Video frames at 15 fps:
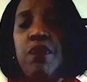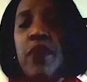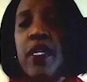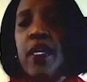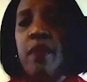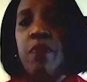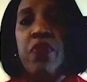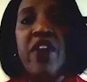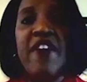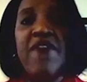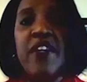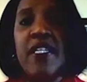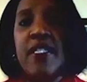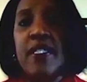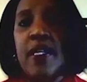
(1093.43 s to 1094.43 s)

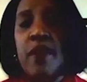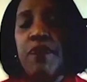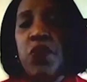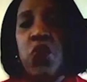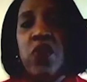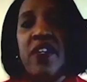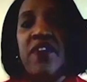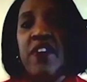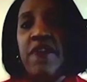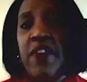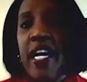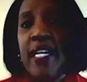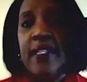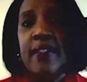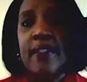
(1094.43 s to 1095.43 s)
preface some sort of
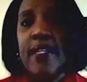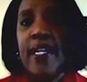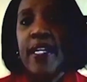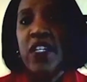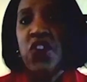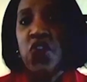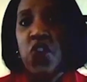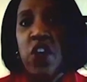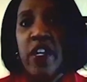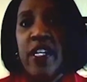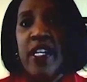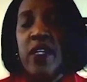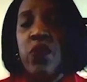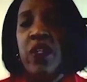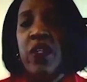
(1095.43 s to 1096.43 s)
event getting
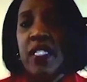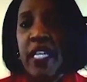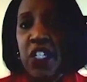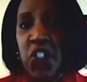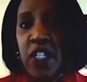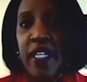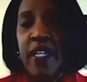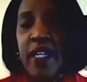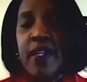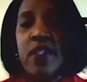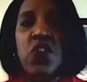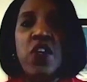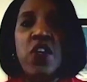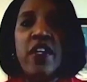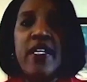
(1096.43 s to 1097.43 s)
started or session getting
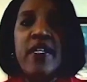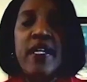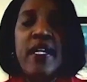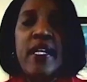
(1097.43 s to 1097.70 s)
started.